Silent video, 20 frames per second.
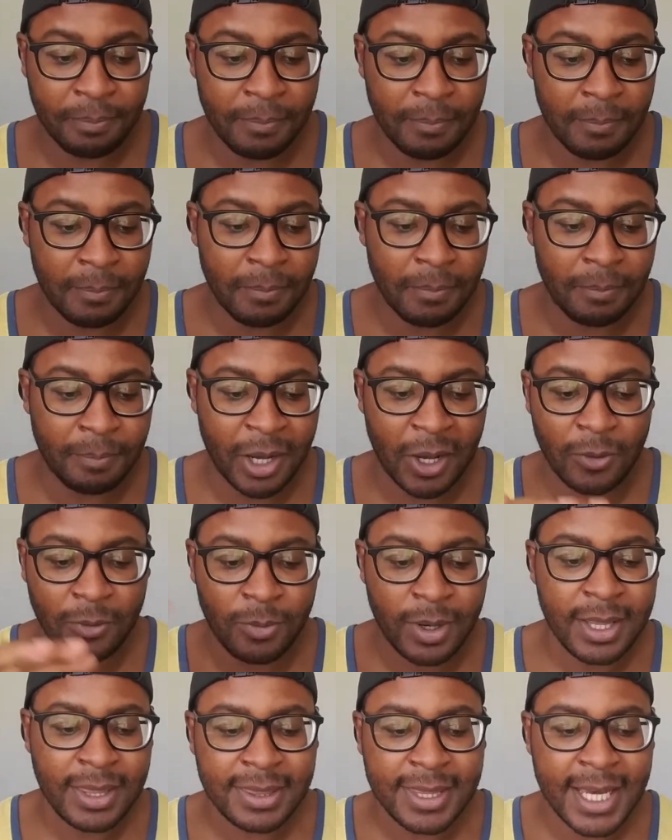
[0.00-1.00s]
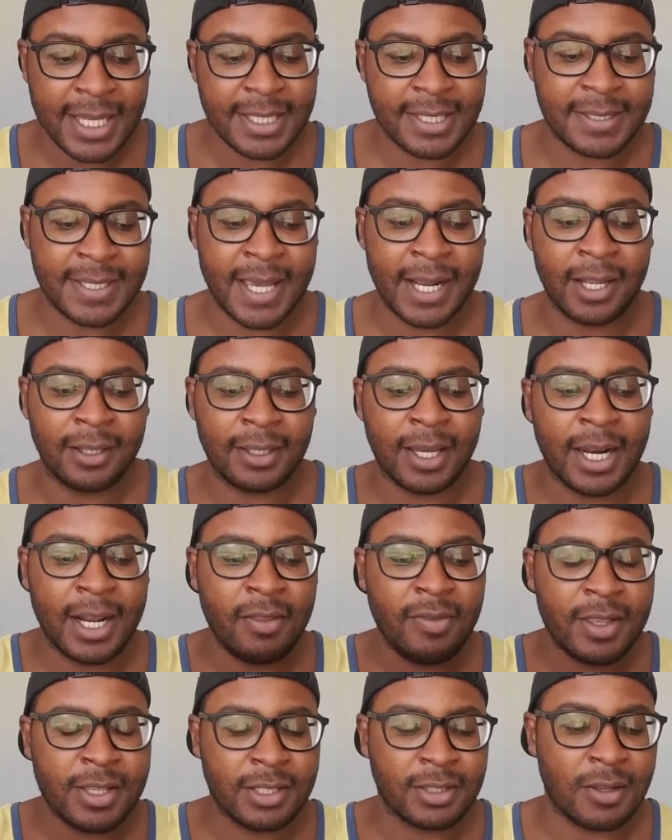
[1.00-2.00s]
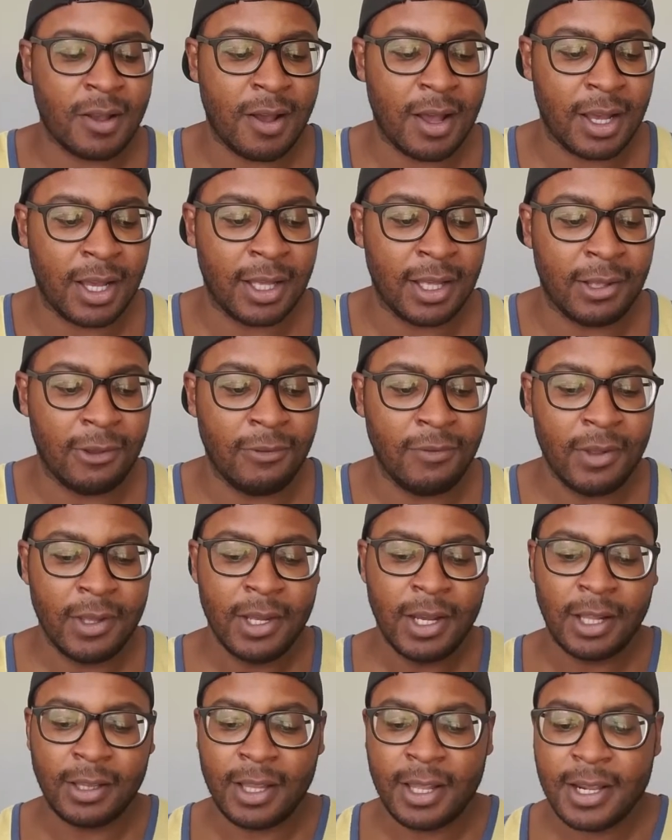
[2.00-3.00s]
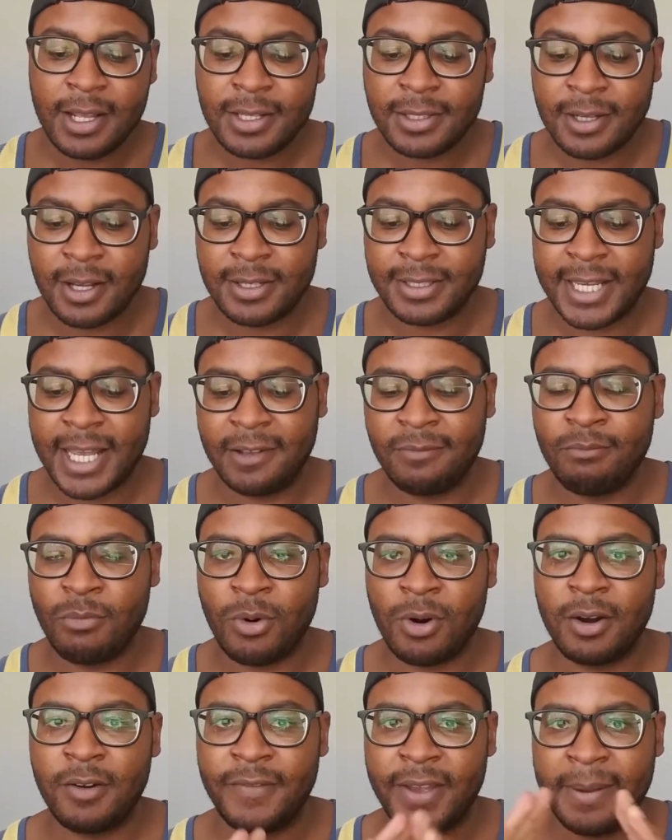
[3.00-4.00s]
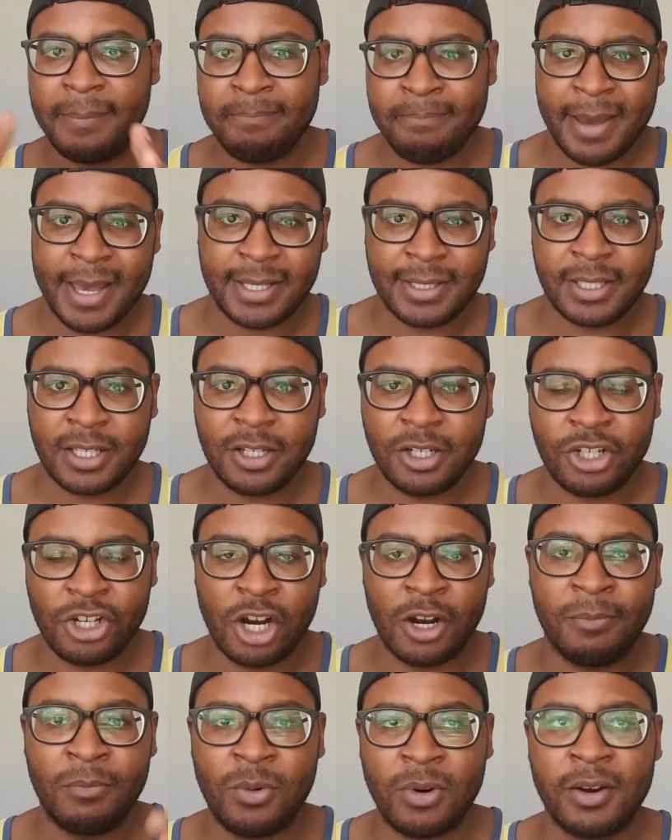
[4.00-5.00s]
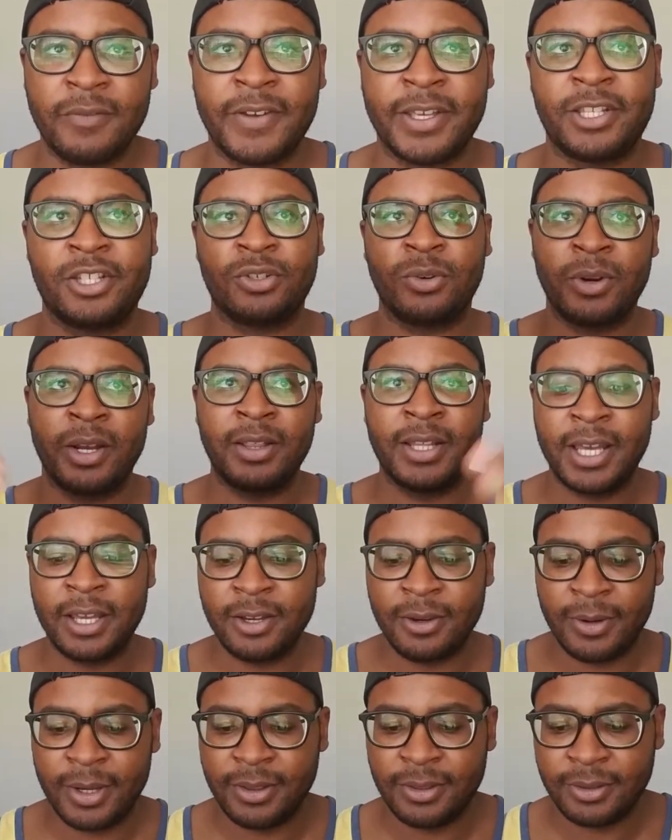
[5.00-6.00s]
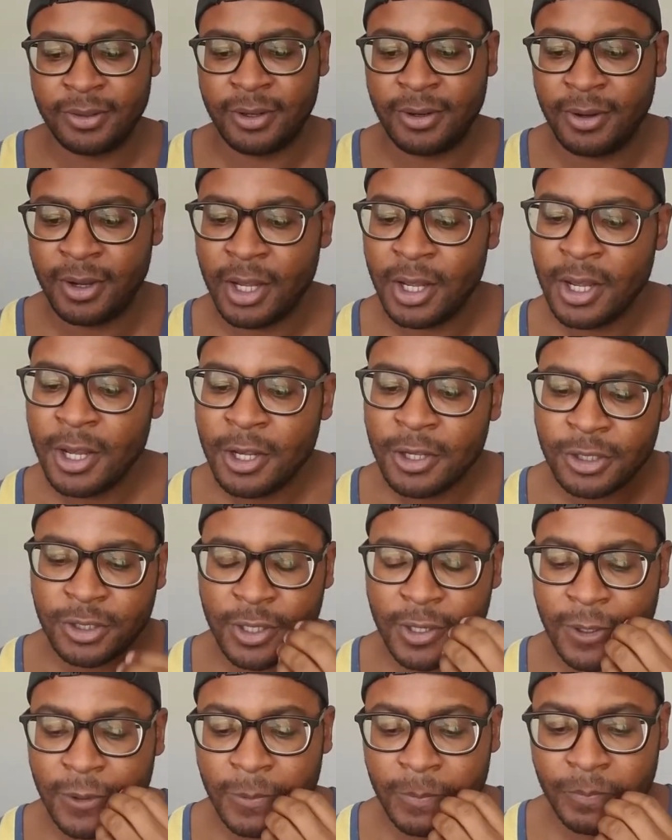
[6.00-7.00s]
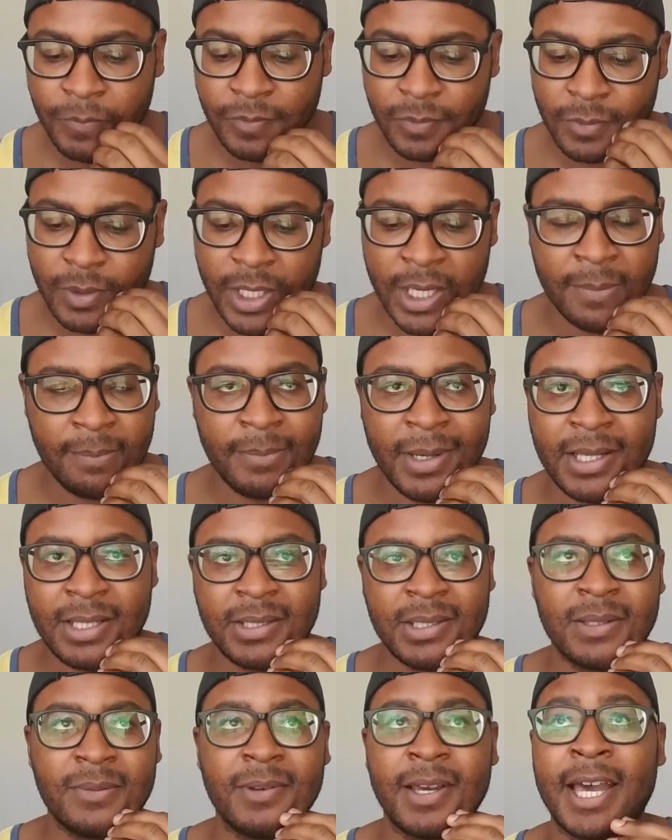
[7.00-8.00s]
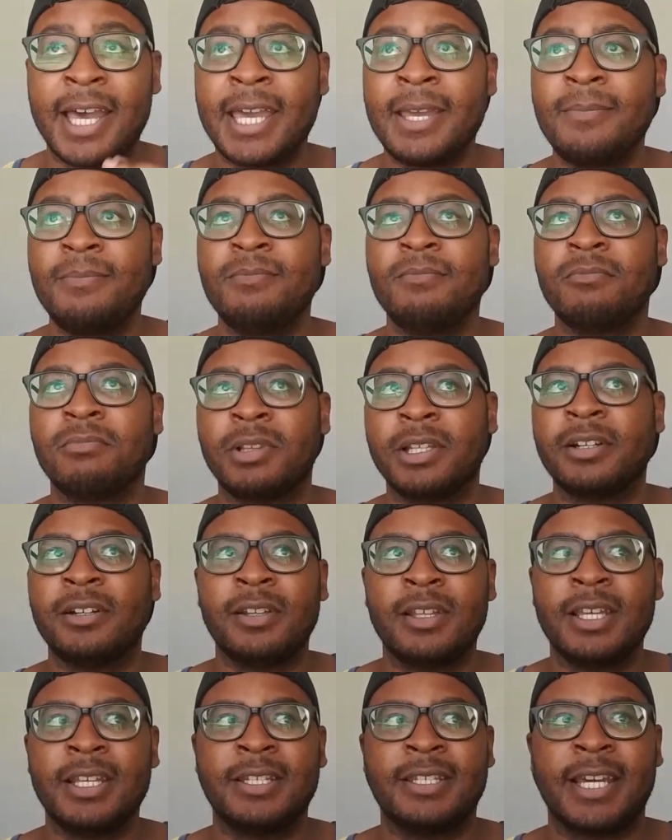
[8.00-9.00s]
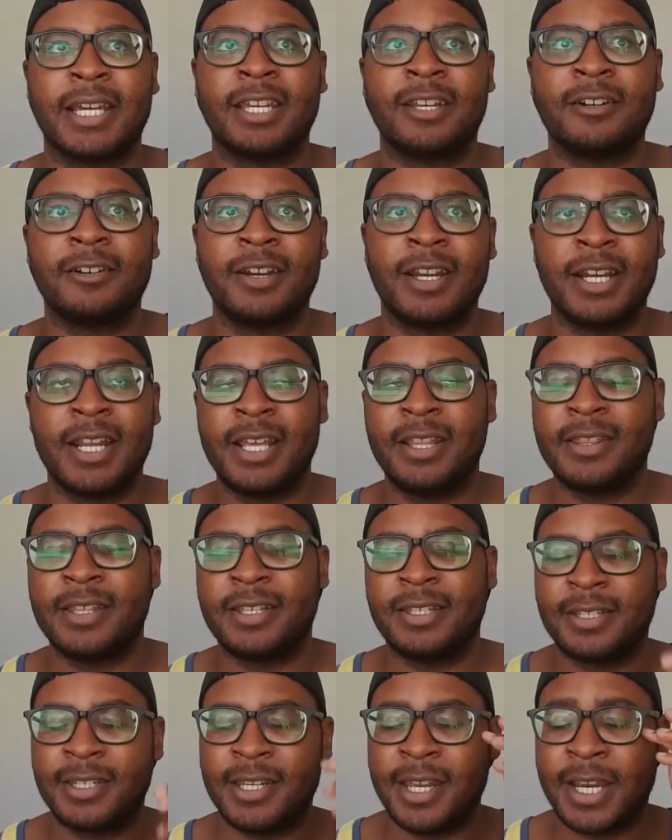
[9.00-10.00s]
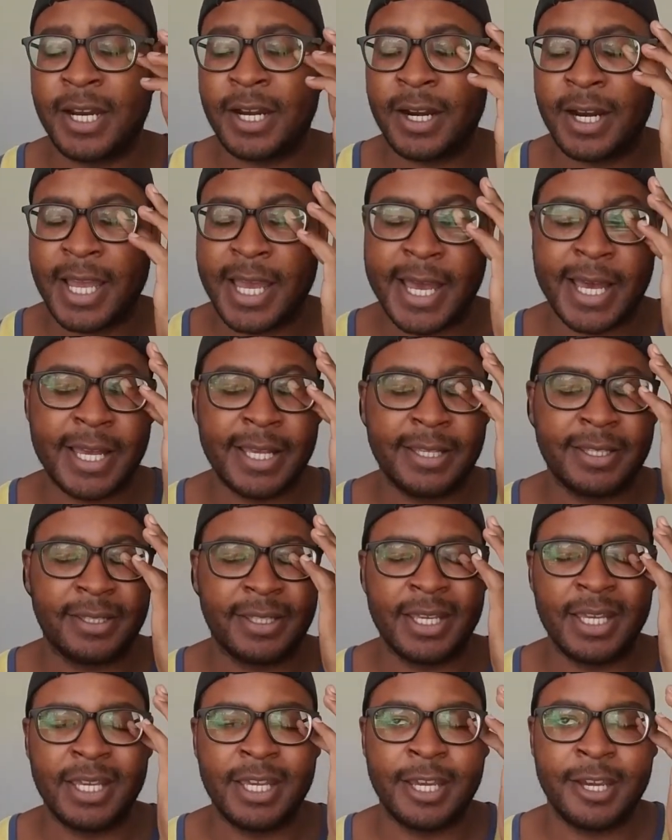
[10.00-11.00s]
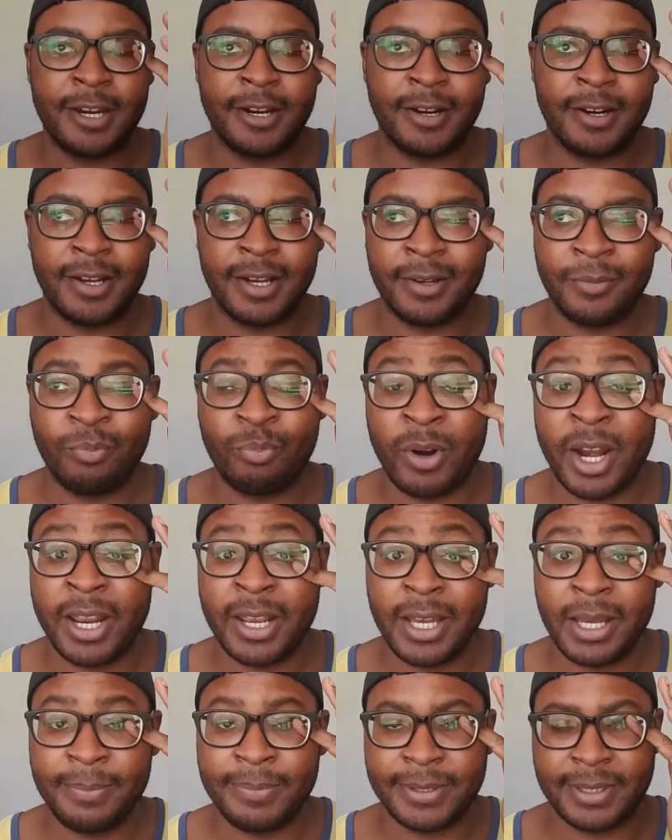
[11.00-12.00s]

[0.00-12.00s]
but with that said, a lot of songs have more of a message or more of a storyline going through. So I'm literally decorating this year as the year of breakups